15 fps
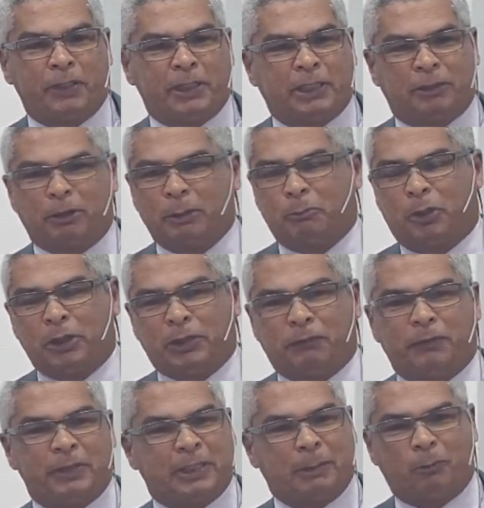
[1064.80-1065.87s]
I'm not
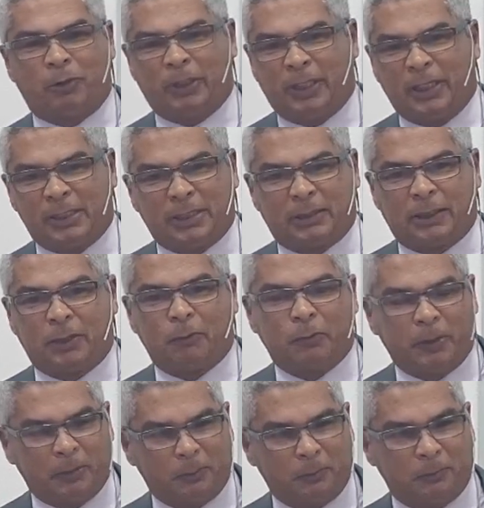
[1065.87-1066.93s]
speaking about physical
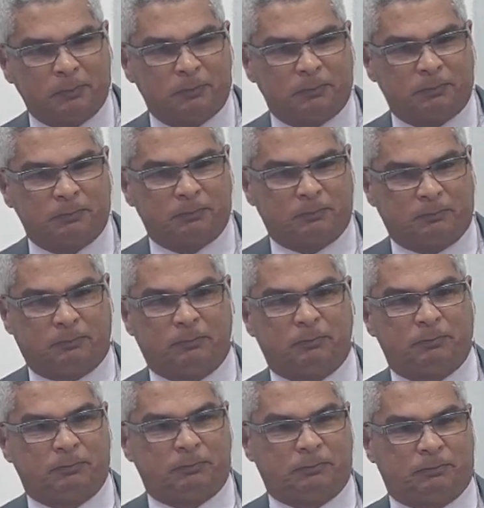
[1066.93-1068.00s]
death, because that
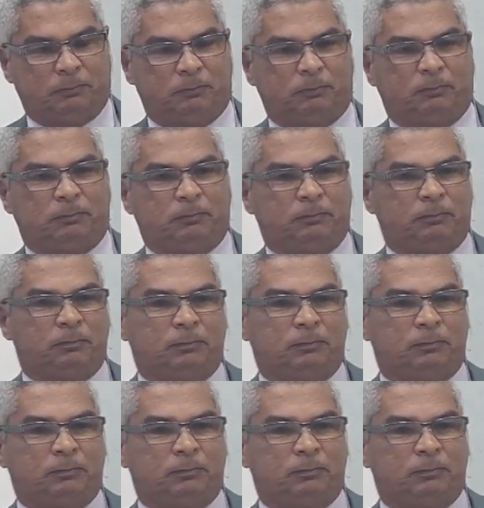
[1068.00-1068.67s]
would be easy.